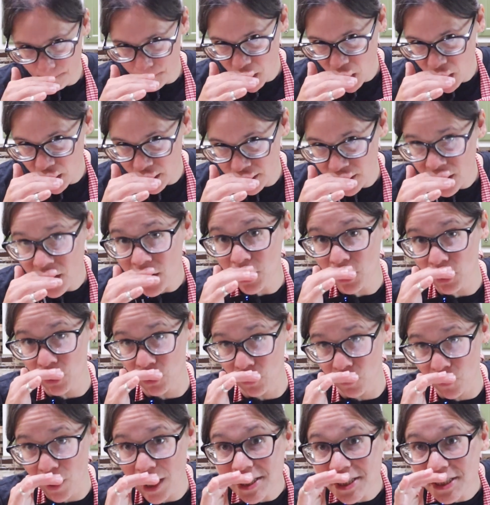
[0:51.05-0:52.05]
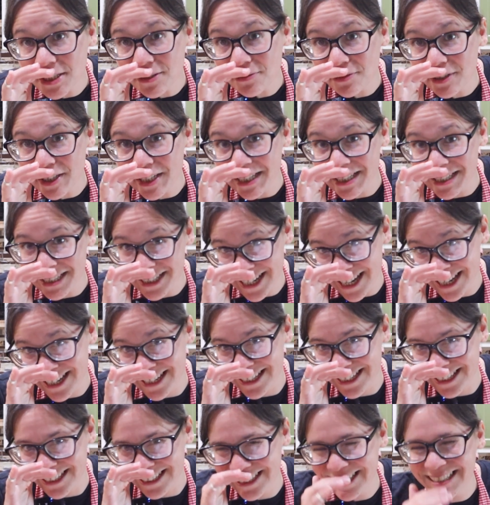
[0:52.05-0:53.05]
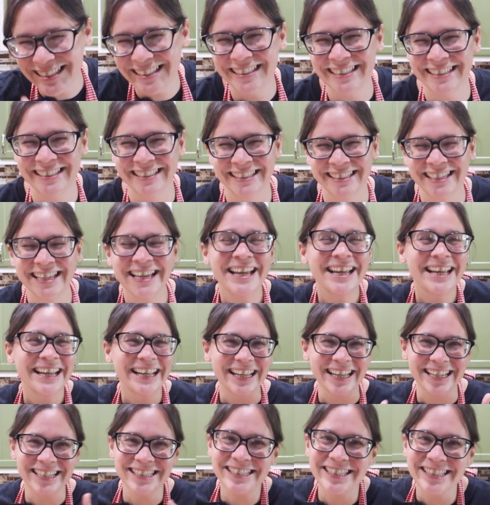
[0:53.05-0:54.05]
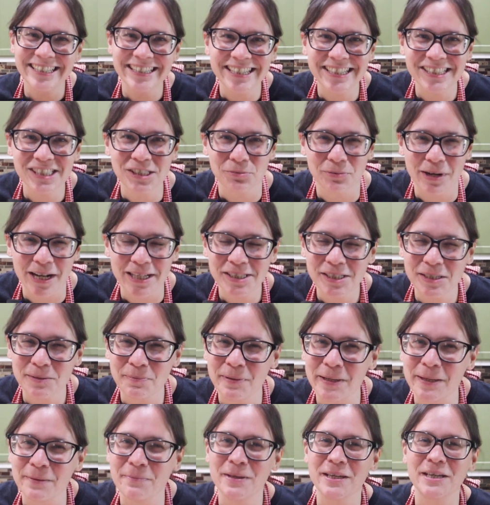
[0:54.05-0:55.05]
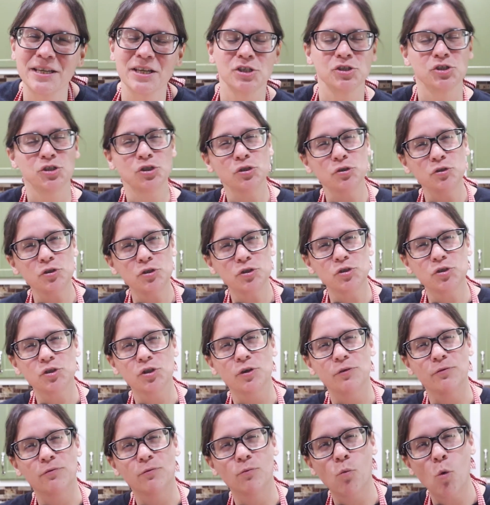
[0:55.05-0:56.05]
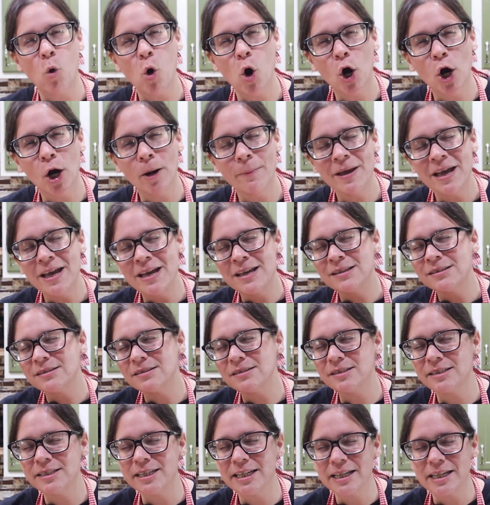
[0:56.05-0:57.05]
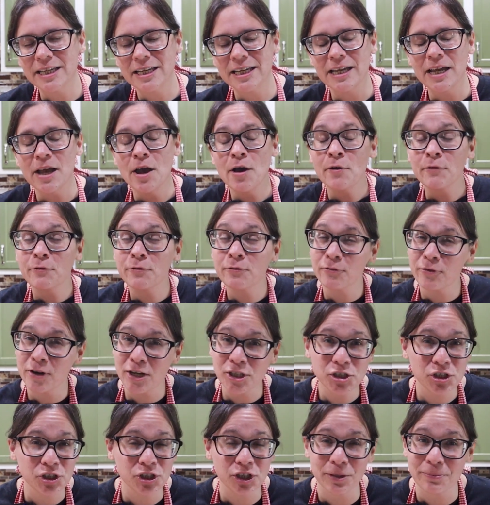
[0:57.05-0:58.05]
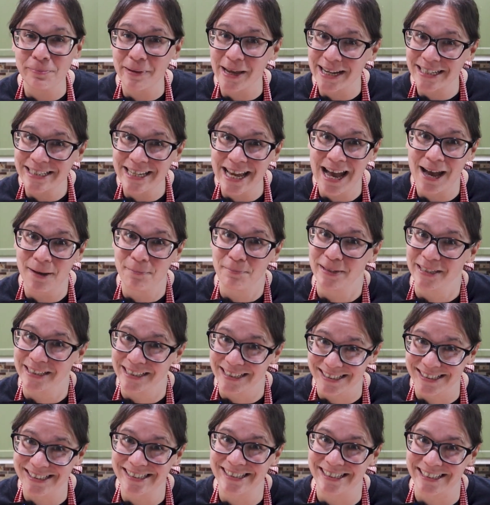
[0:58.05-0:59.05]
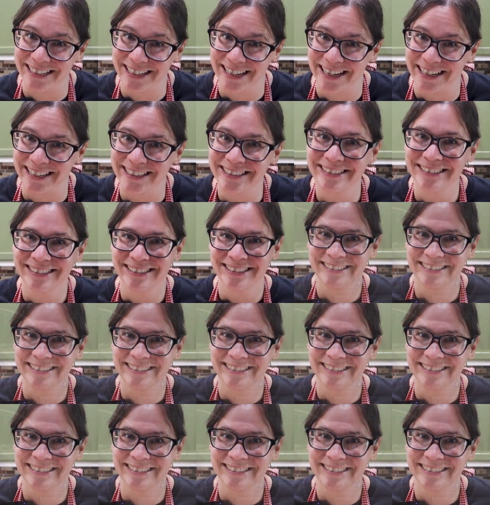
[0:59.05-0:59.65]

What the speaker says: pun aggressively intended, into this recipe because you deserve warm, sticky, freshly baked happiness today.